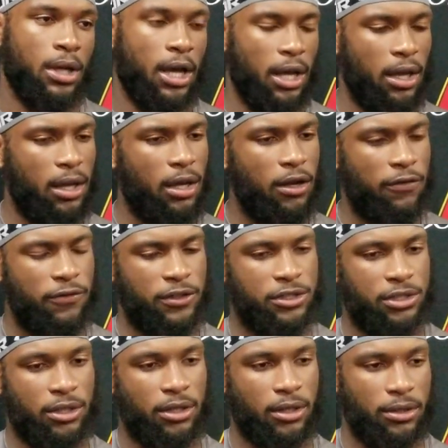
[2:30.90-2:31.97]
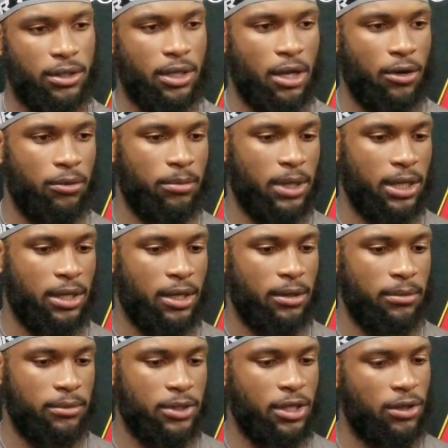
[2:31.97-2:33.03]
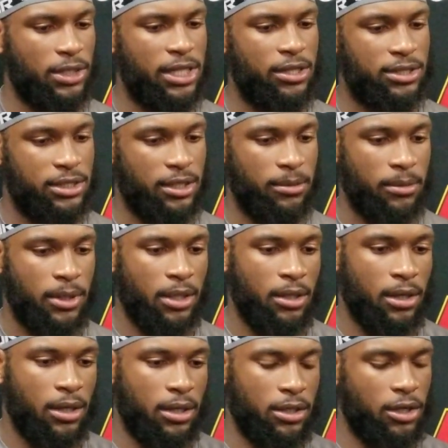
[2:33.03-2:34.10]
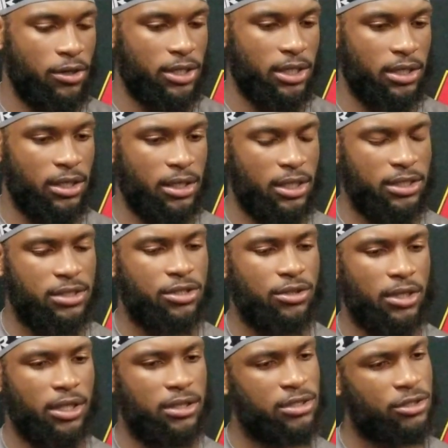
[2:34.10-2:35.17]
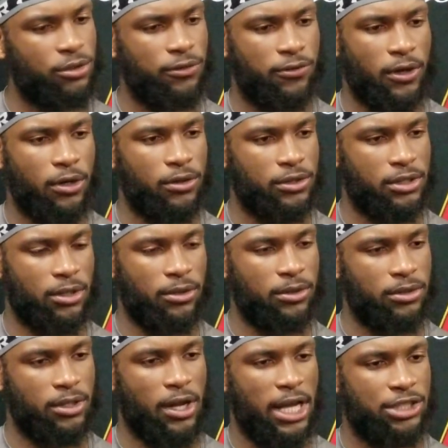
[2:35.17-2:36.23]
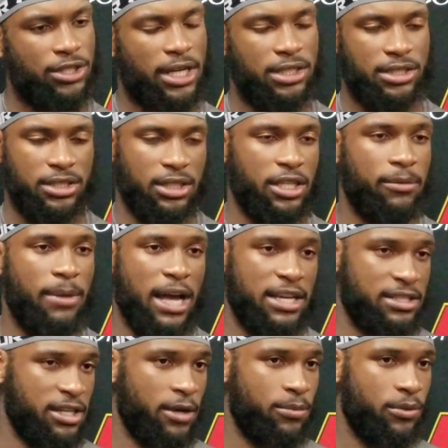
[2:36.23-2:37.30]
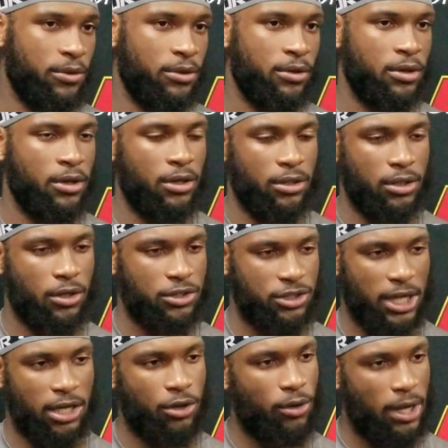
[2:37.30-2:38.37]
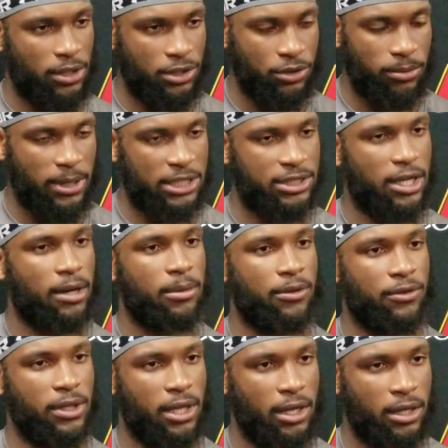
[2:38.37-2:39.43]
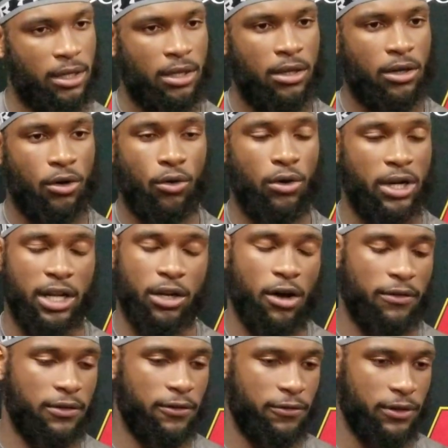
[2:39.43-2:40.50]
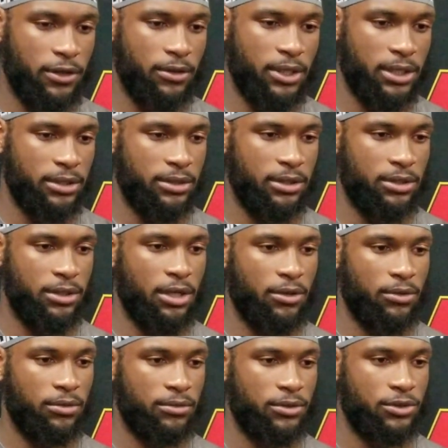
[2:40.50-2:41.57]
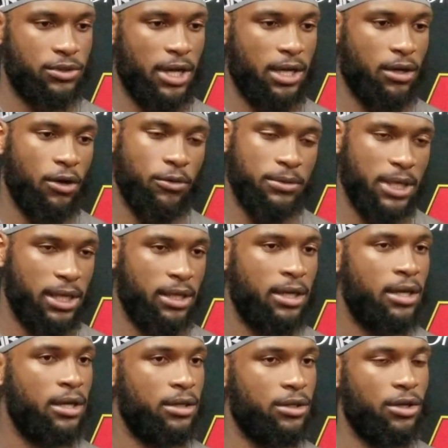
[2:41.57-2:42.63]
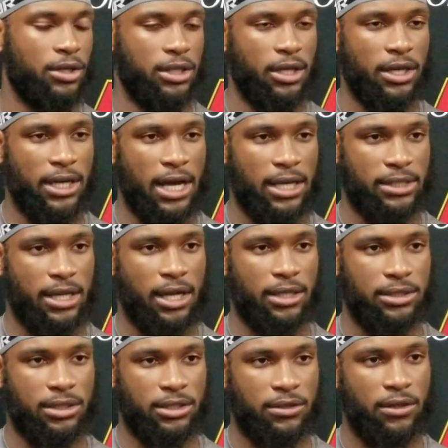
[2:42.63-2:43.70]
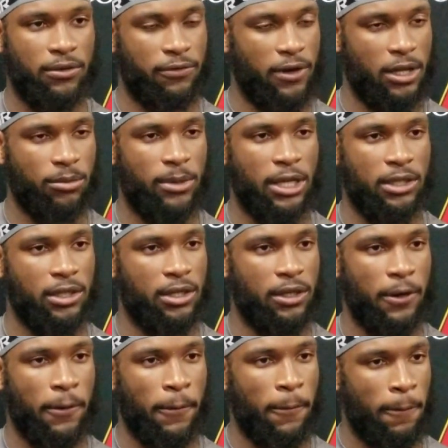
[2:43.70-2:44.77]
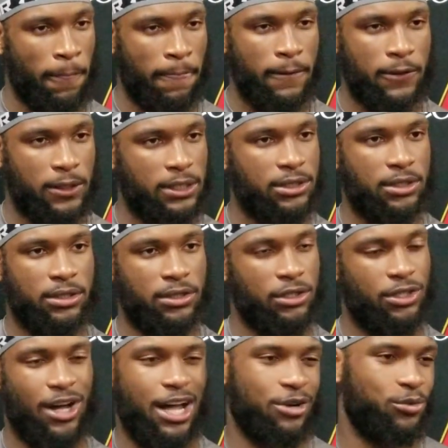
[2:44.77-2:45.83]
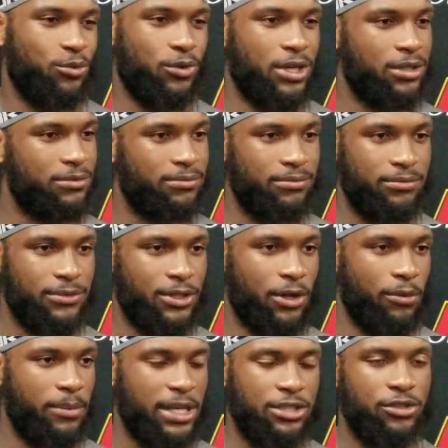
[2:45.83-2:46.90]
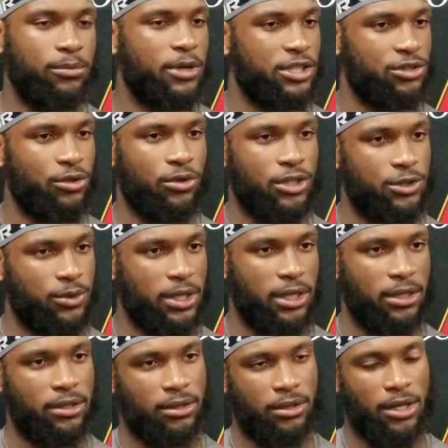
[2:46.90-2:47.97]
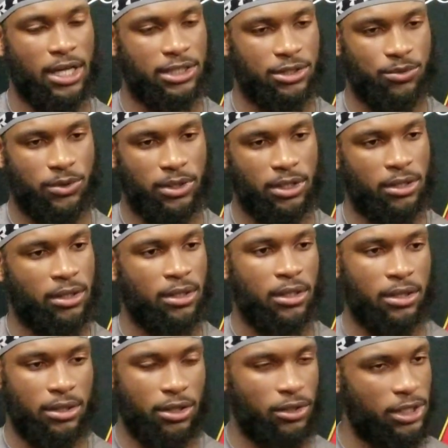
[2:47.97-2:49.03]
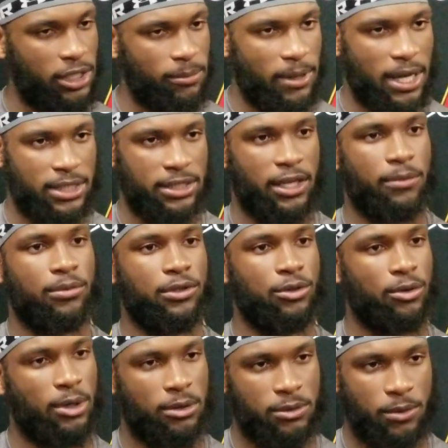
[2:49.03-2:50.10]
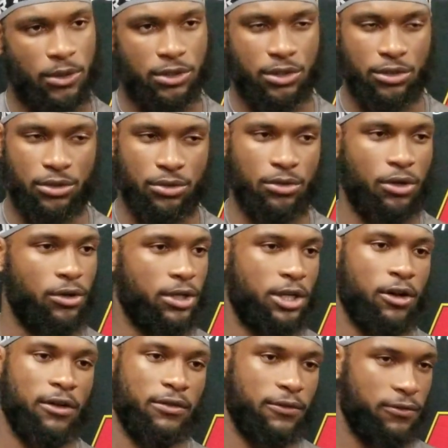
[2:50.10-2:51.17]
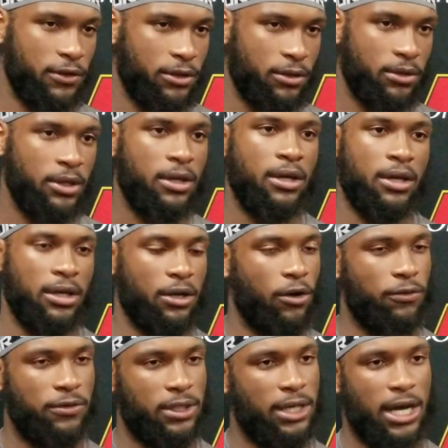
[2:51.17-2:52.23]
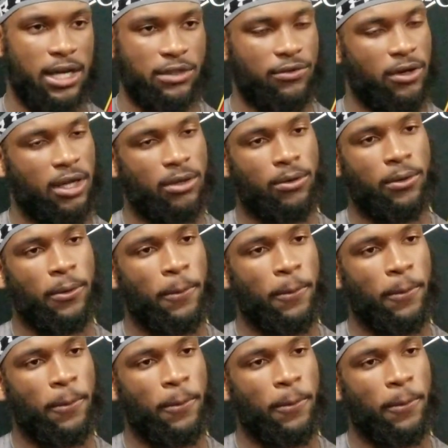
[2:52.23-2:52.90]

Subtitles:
For sure, you know, but, you know, leadership, you know, it's twofold. So, you know, I try to just lead by example. You know, try to go out and do my job every day, on and off the field, and, you know, try to hope that, you know, the young guys kind of just follow my lead. You know, I don't want to, you know, make too much noise with it. You know, I just want to, you know, lead by example, do what I'm supposed to do on and off the field, and hopefully guys follow.